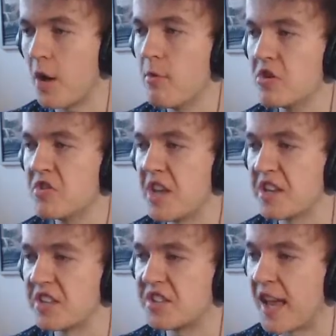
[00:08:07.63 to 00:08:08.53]
this. Come on,
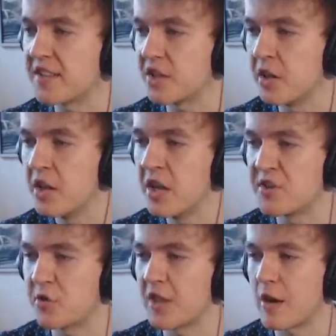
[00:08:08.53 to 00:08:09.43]
Naked Santa.
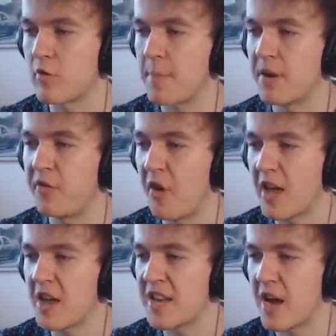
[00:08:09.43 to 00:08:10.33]
He's got that rapid
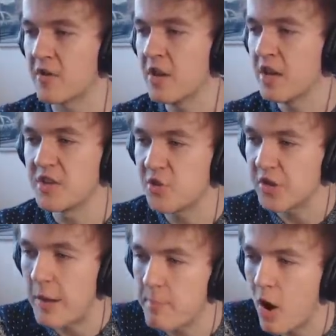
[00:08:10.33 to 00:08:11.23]
fire down.
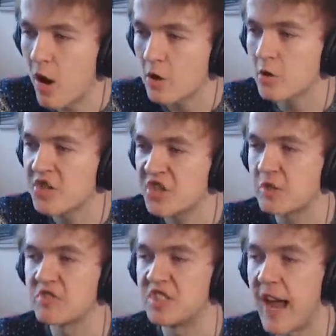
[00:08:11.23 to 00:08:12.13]
He's got that parkour
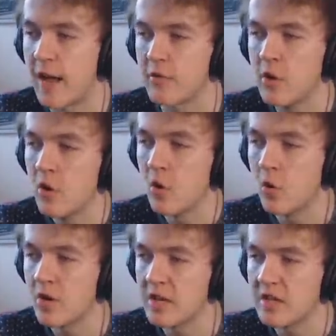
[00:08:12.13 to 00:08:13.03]
skills down.
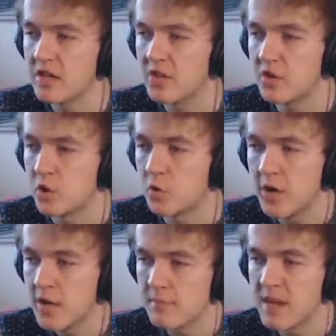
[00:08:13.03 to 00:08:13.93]
All he needs to
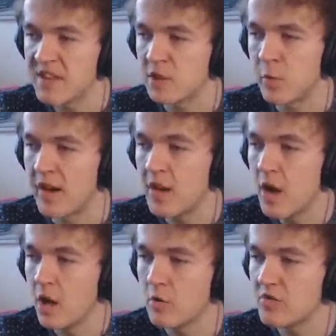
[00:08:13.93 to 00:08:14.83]
do, make his
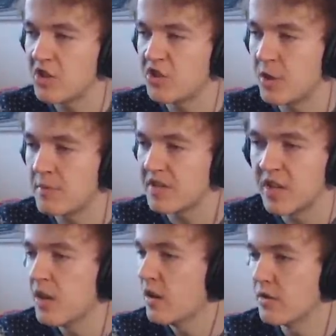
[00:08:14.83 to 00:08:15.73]
way along these
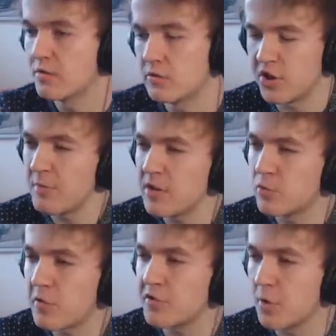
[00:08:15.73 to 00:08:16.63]
chimneys
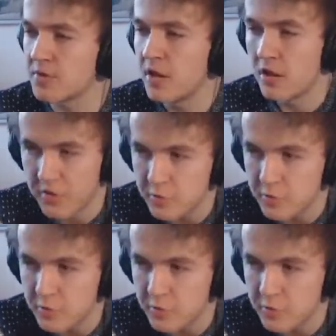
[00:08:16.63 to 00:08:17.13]
chimneys, rooftops,